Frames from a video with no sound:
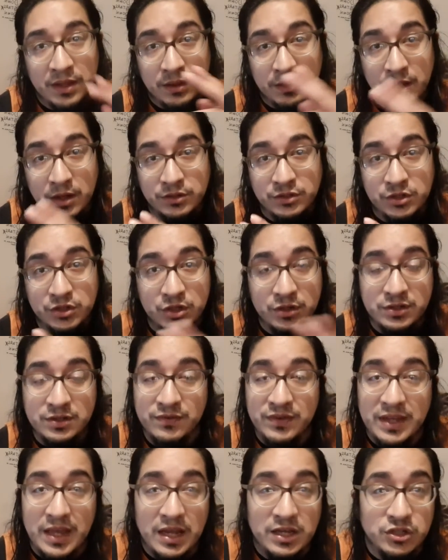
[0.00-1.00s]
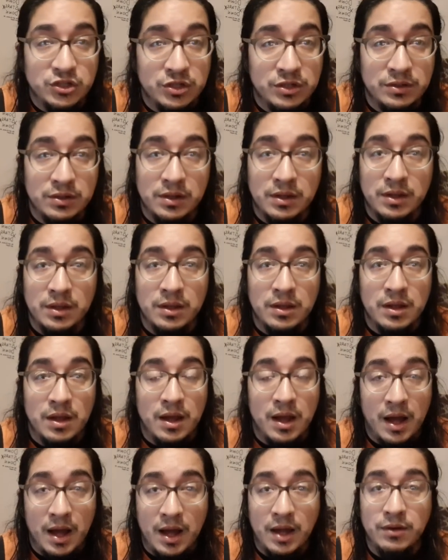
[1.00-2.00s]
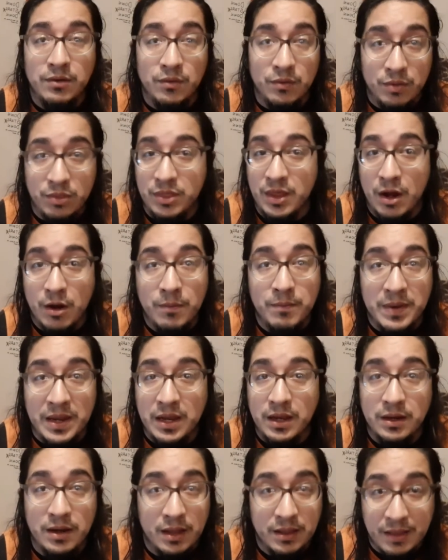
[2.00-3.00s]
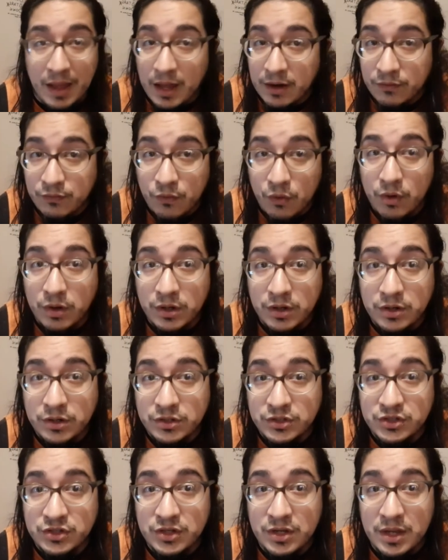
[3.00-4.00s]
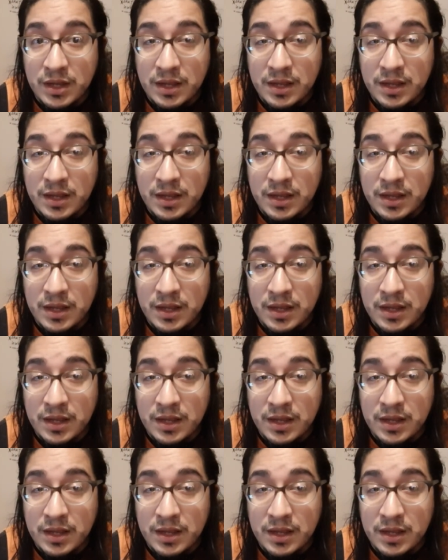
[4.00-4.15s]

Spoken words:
there's the justification on there being a lot of warriors